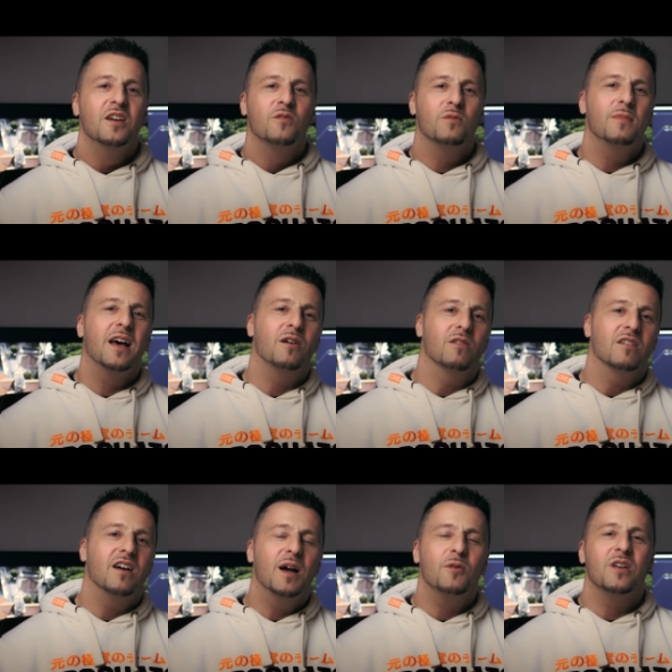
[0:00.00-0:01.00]
From now on,
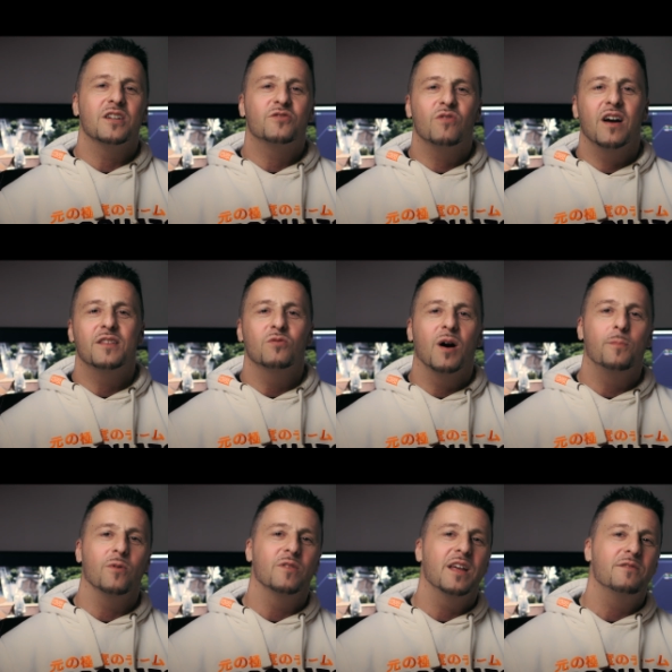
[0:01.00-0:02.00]
I'm gonna try to
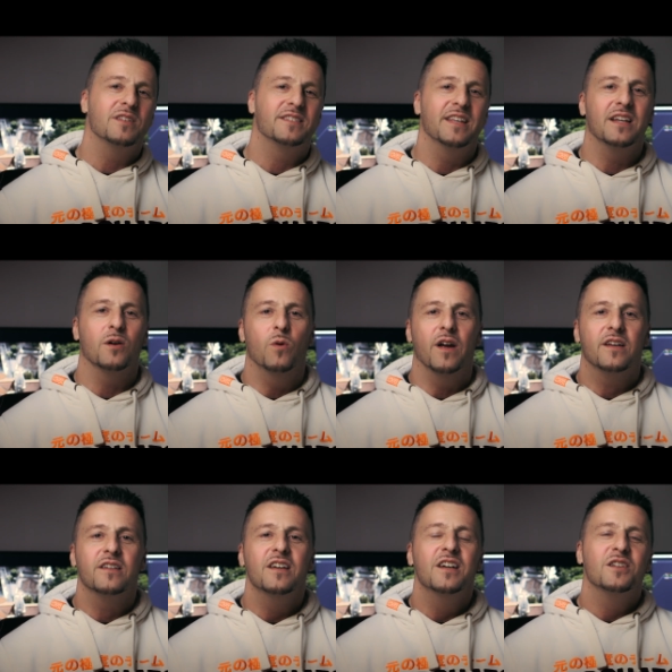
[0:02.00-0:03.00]
upload every single week,
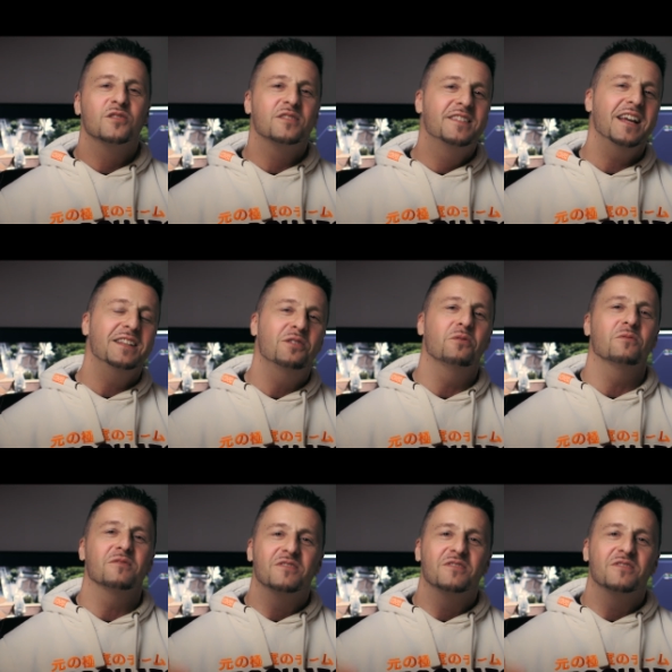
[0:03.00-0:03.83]
so stay tuned,